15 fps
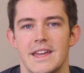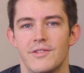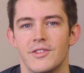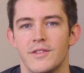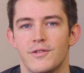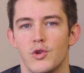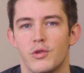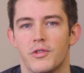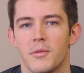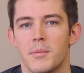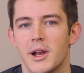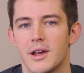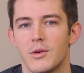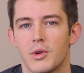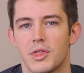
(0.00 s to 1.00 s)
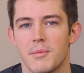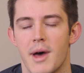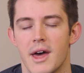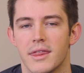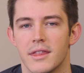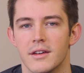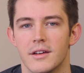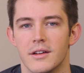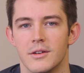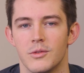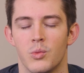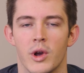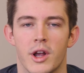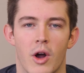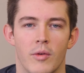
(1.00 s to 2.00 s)
Even if you're familiar with the method,
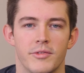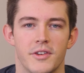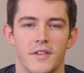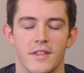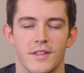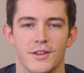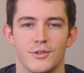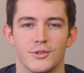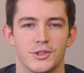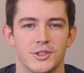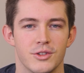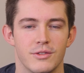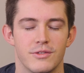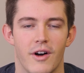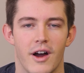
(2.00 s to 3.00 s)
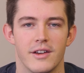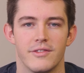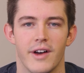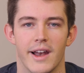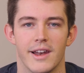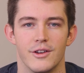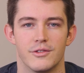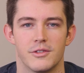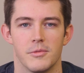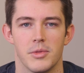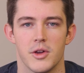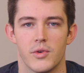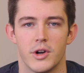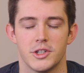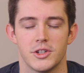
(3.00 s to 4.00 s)
we're confident that you'll still find value from
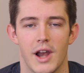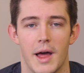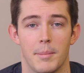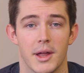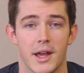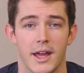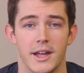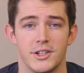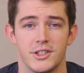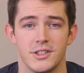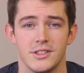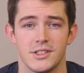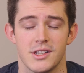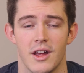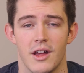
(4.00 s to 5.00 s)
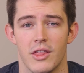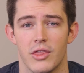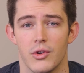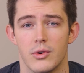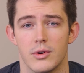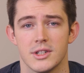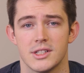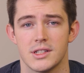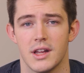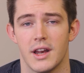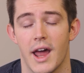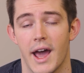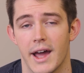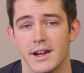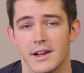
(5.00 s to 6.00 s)
the original applications, thoughts
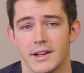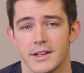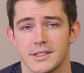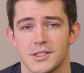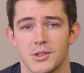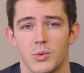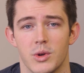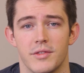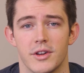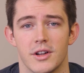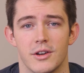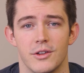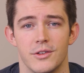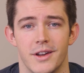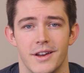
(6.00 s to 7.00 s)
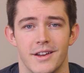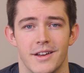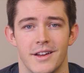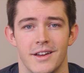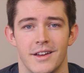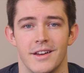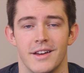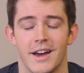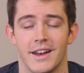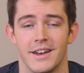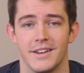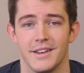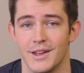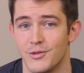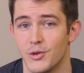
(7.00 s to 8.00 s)
and handlings that we've included.
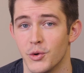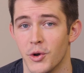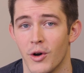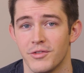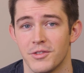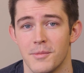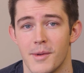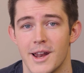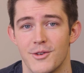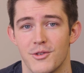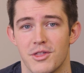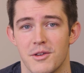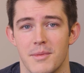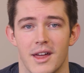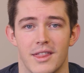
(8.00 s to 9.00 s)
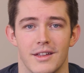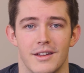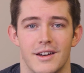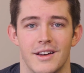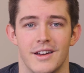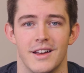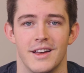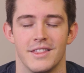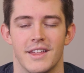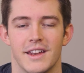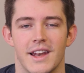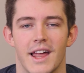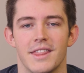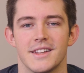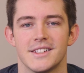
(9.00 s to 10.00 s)
And if you're not familiar with the method,
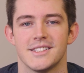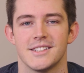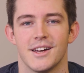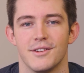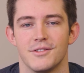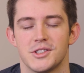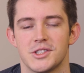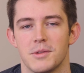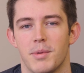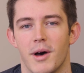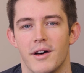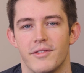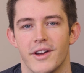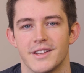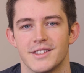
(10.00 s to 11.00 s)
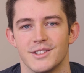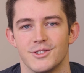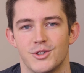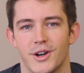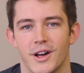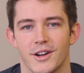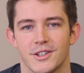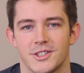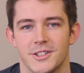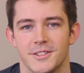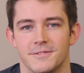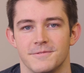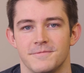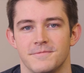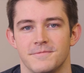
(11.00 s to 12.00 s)
then let this serve as the perfect introduction.